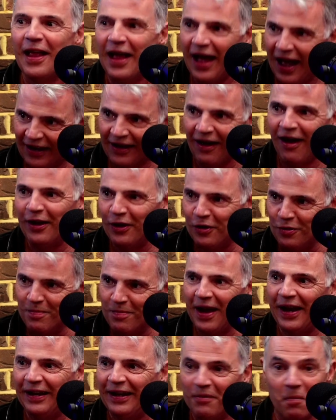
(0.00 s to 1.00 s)
a guy who
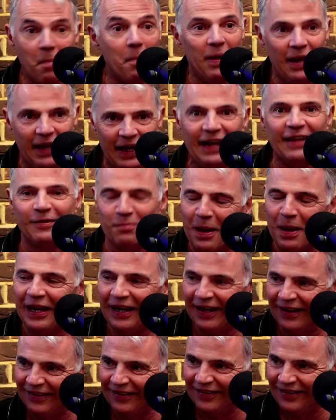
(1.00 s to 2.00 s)
made his
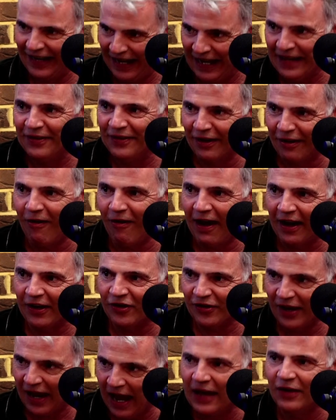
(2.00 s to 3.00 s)
millions in the crash,
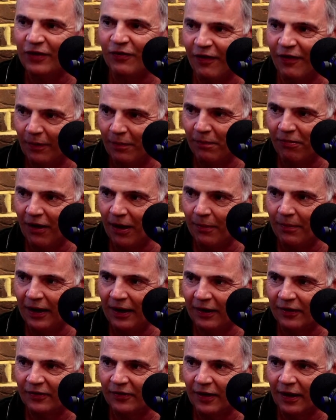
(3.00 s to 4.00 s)
a hedge fund prime
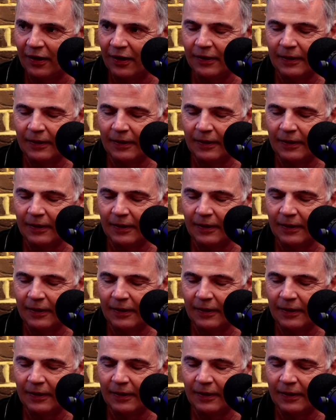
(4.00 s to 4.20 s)
minister.